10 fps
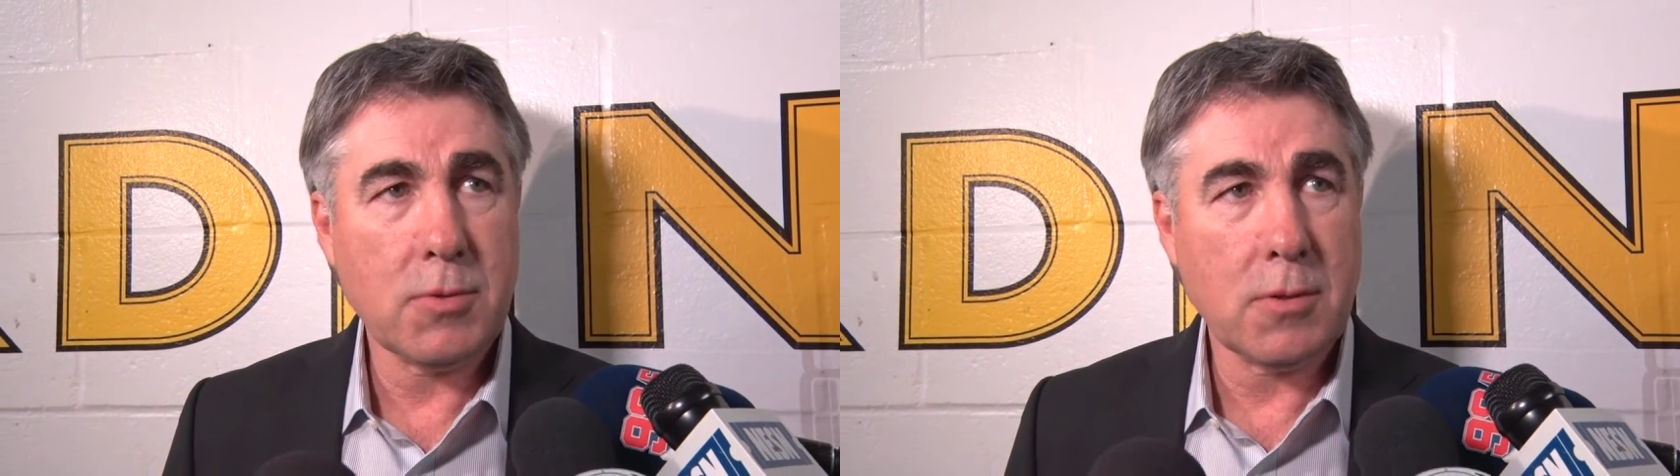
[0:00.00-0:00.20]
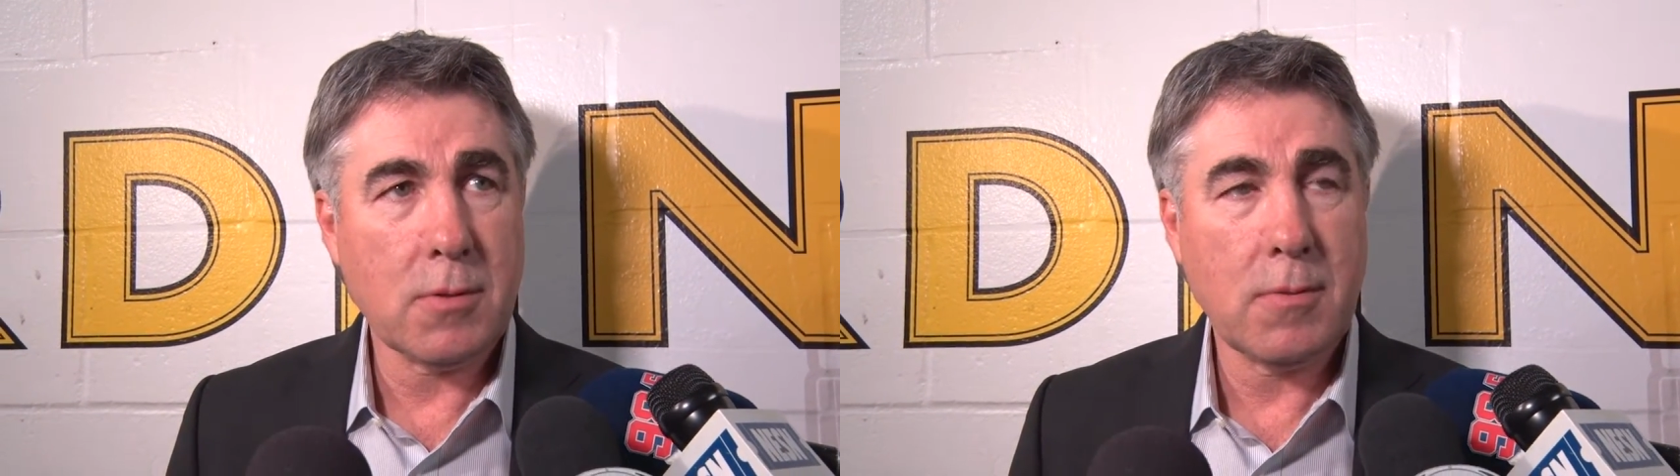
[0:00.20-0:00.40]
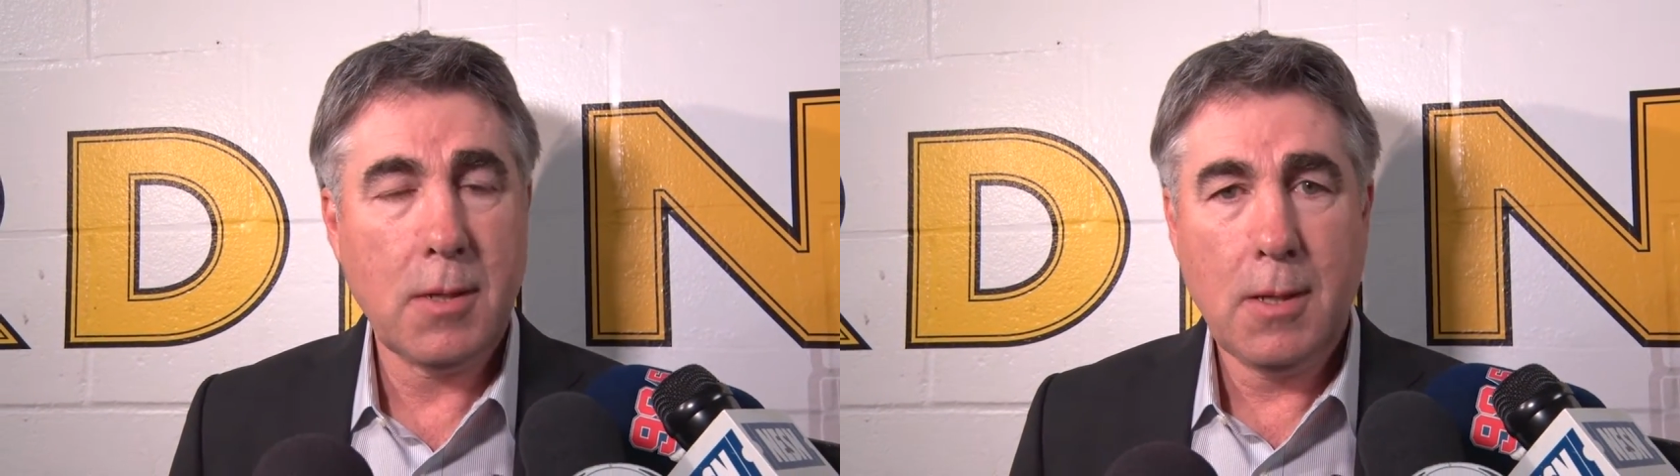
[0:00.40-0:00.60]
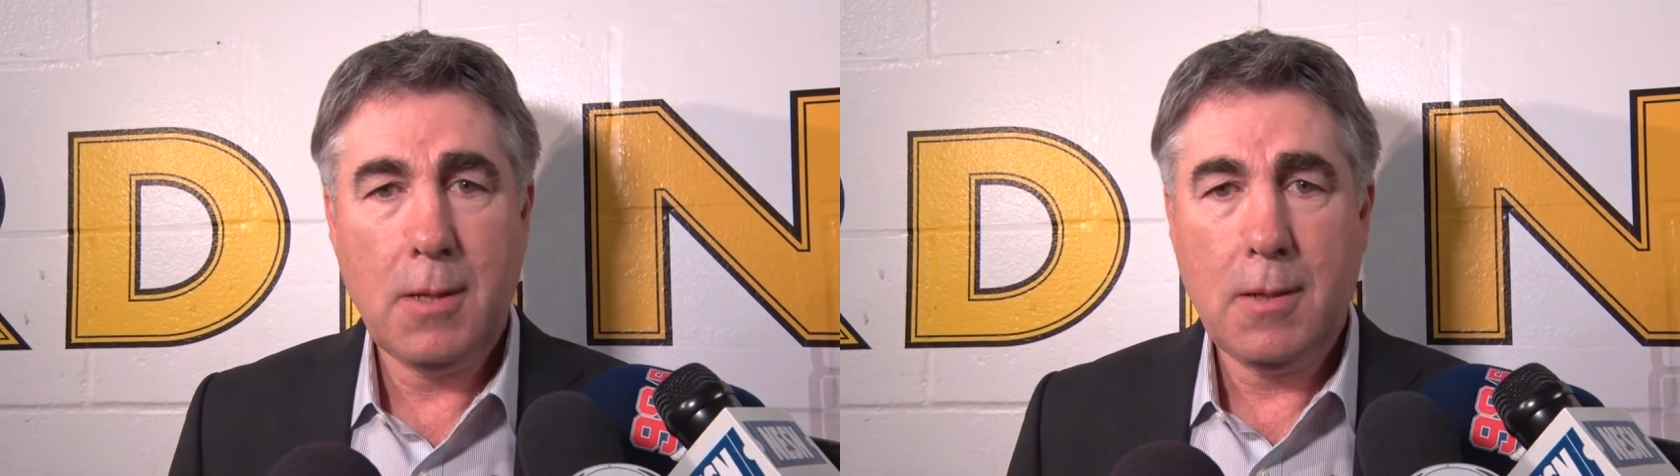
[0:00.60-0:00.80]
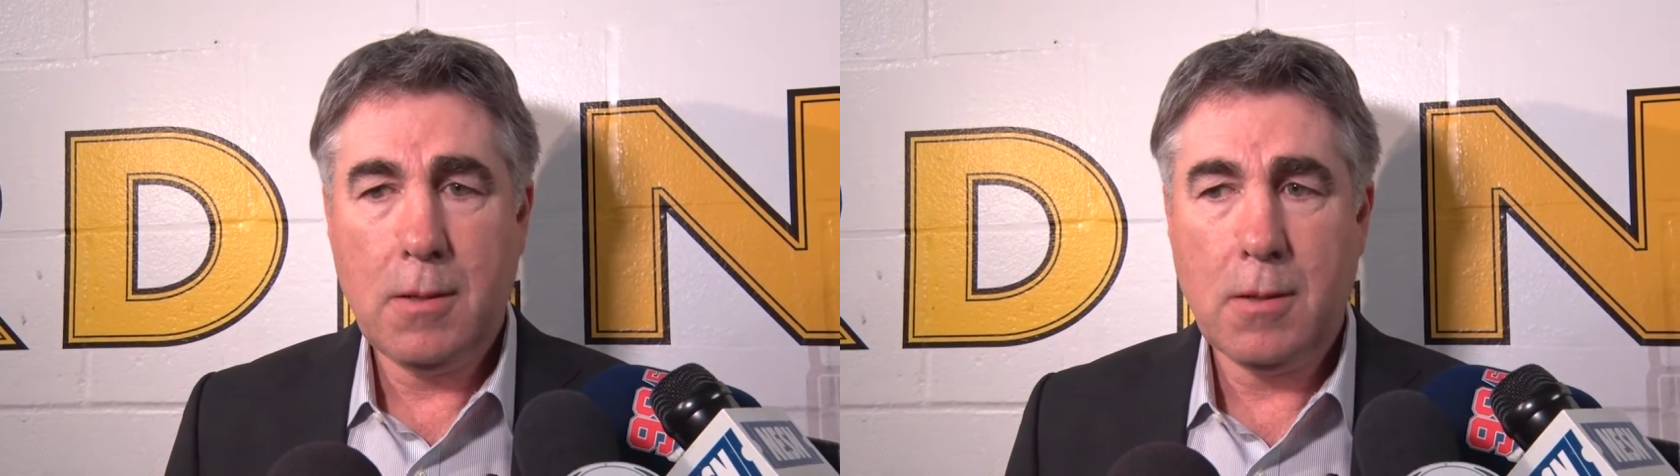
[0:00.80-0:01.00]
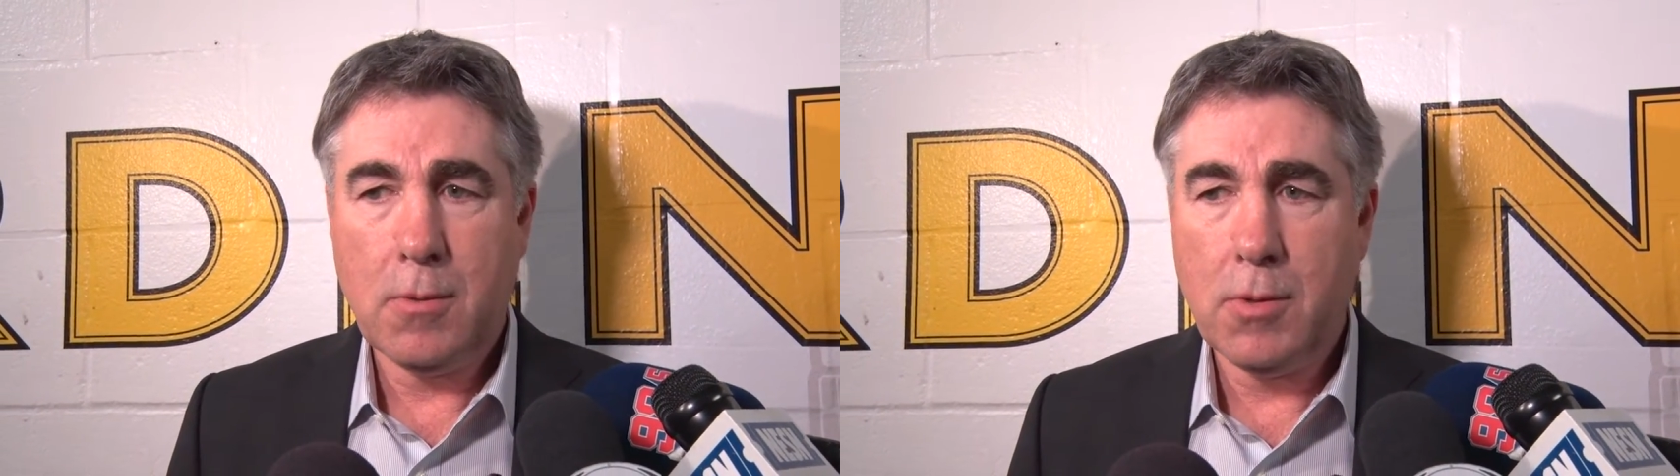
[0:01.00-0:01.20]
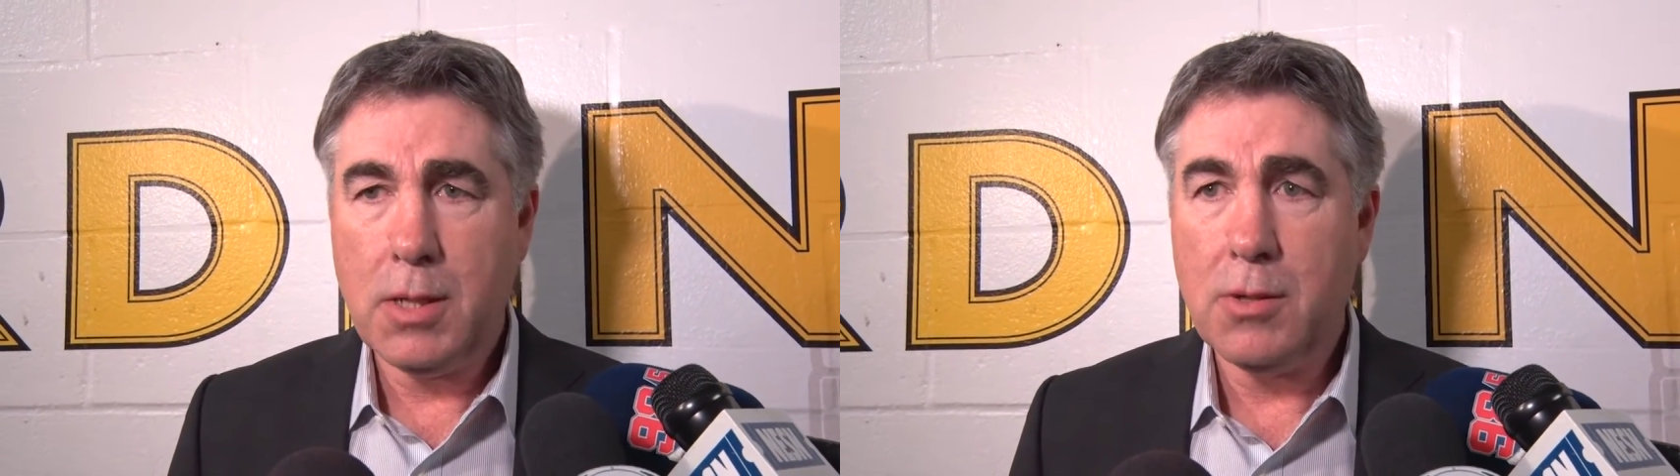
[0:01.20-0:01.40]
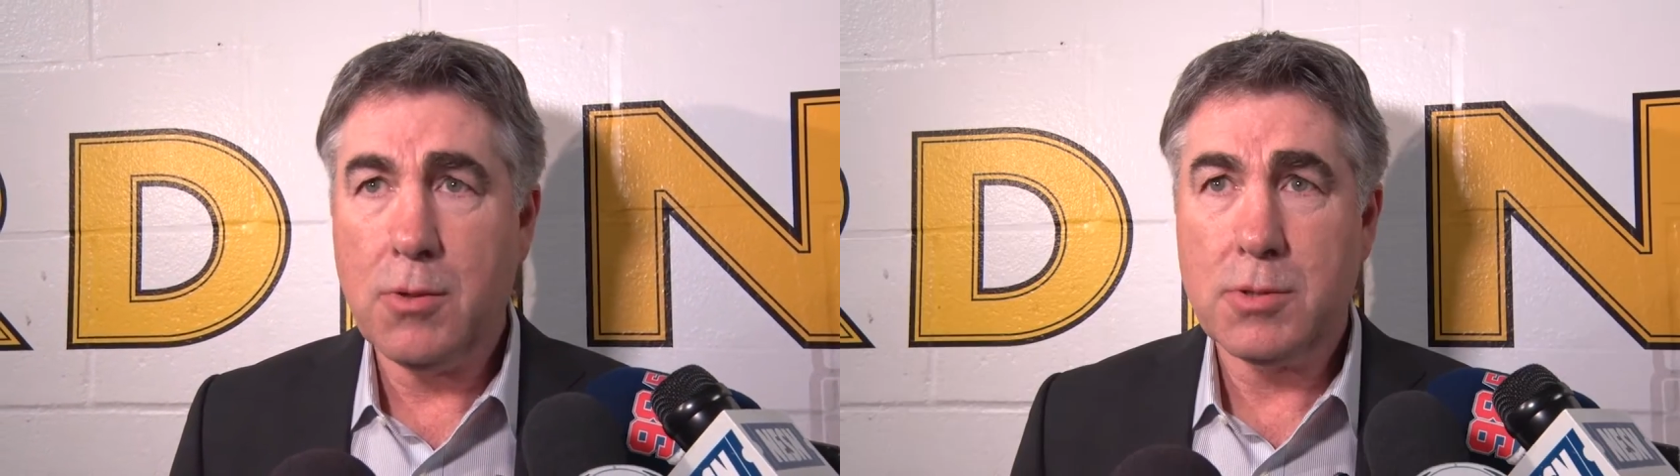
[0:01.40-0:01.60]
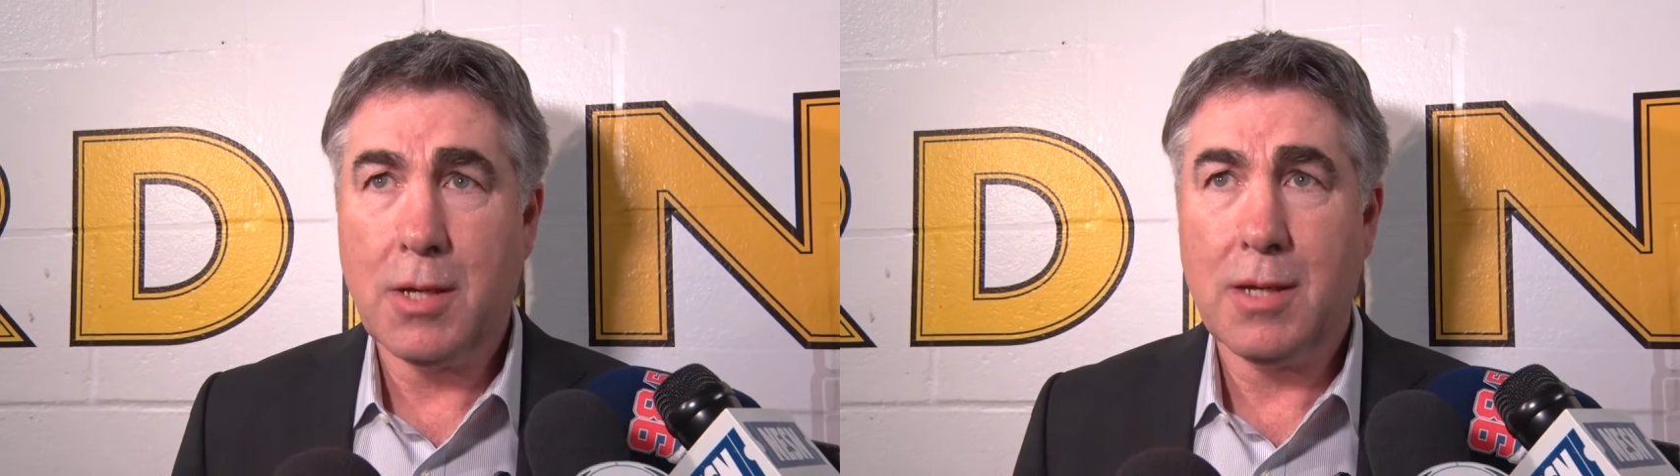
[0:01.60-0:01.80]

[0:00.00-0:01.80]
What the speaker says: So, you know, we need those